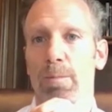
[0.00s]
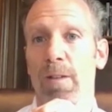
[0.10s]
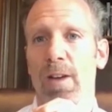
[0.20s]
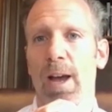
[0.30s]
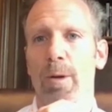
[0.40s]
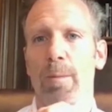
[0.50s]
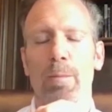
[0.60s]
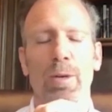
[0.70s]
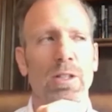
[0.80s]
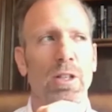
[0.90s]
my family,
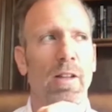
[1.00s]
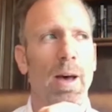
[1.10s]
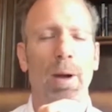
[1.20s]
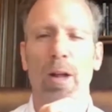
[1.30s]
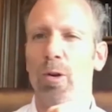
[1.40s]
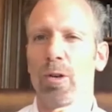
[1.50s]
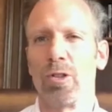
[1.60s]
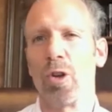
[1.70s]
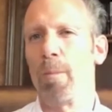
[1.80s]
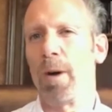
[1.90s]
my business, and all that. But I learned
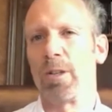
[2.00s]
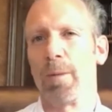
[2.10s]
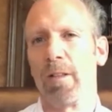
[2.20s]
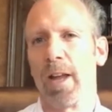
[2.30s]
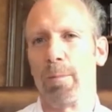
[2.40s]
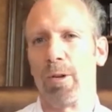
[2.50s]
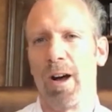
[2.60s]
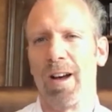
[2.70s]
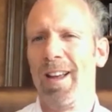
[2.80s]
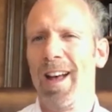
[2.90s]
so much about labor law.